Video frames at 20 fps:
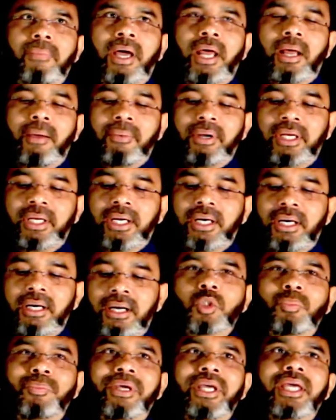parameter
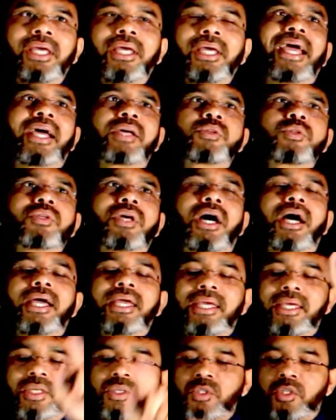to be xi
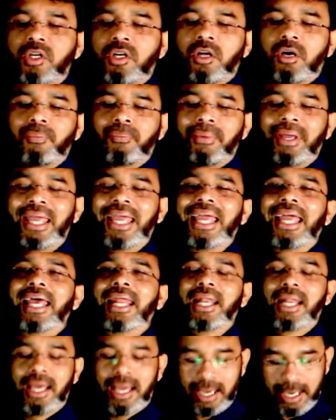instead of
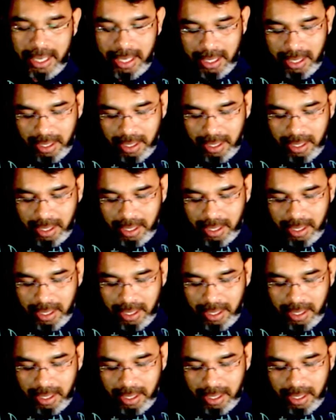ni